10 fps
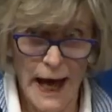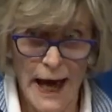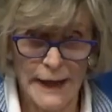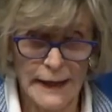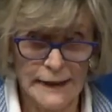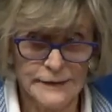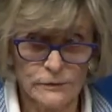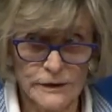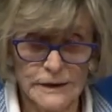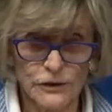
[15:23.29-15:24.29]
And I
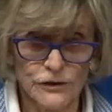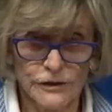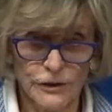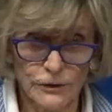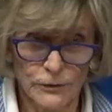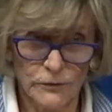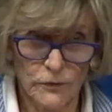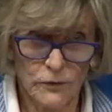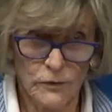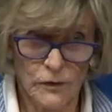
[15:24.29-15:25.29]
don't think she knew.
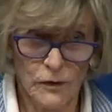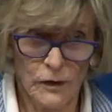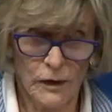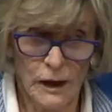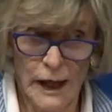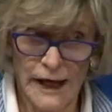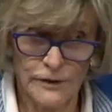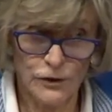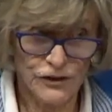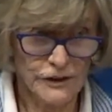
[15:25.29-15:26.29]
I
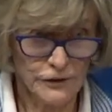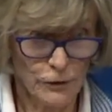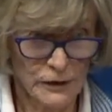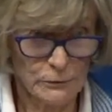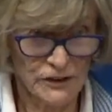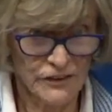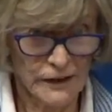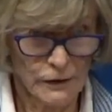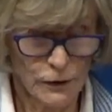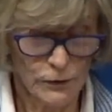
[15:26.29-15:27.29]
know she didn't know
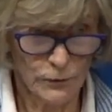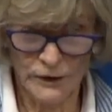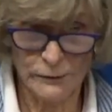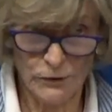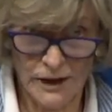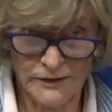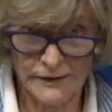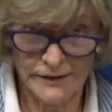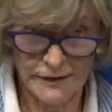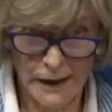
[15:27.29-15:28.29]
who he was
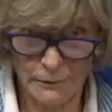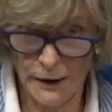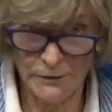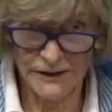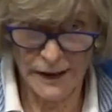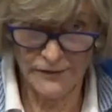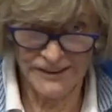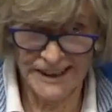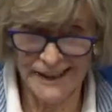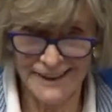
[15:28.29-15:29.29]
at the time coming down the
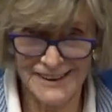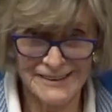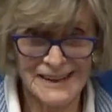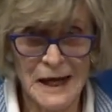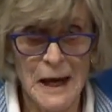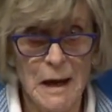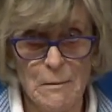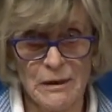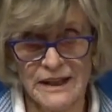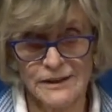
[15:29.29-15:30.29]
stairs,
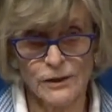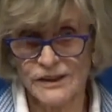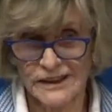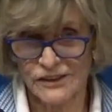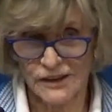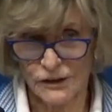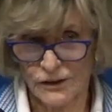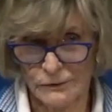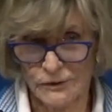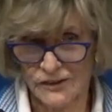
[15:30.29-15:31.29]
but I don't think she
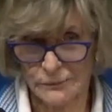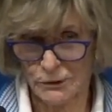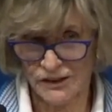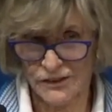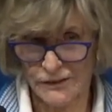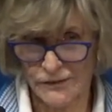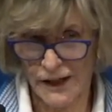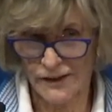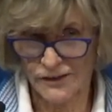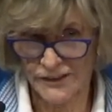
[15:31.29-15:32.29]
thought it was the President of the
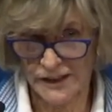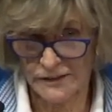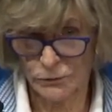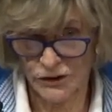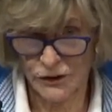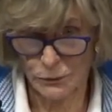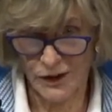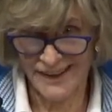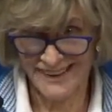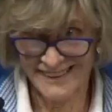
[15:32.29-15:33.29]
United States, which he was.